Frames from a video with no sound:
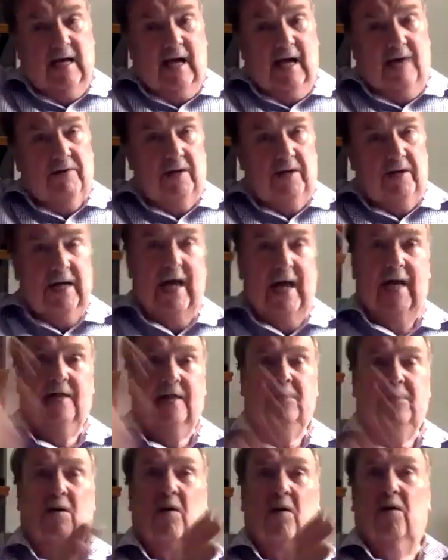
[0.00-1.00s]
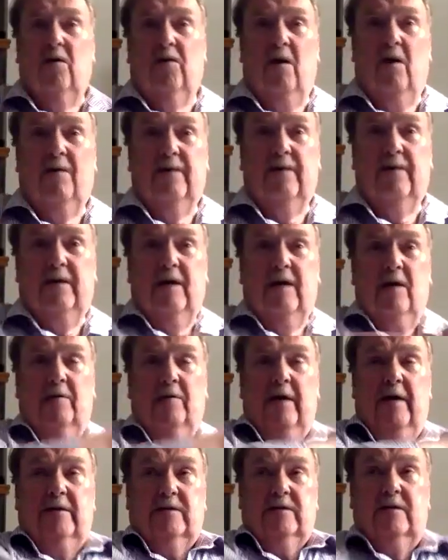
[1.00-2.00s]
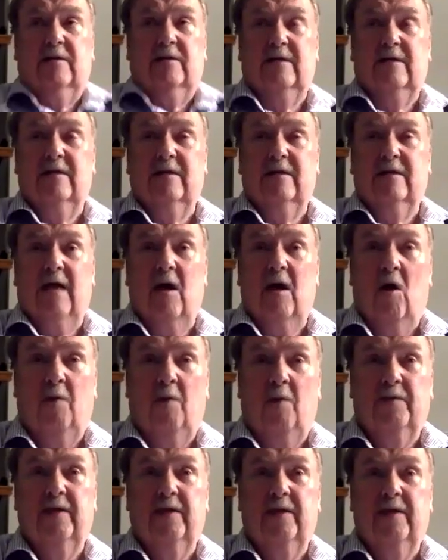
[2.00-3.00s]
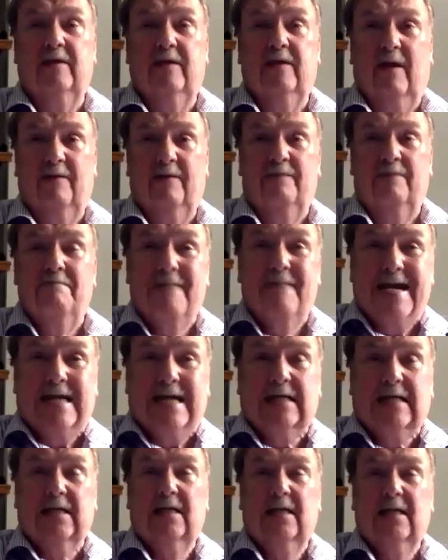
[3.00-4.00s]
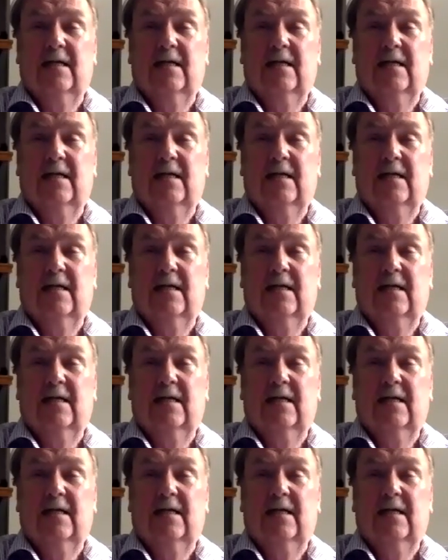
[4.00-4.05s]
I'm going to ask to hold off on that question since I hope there's enough meat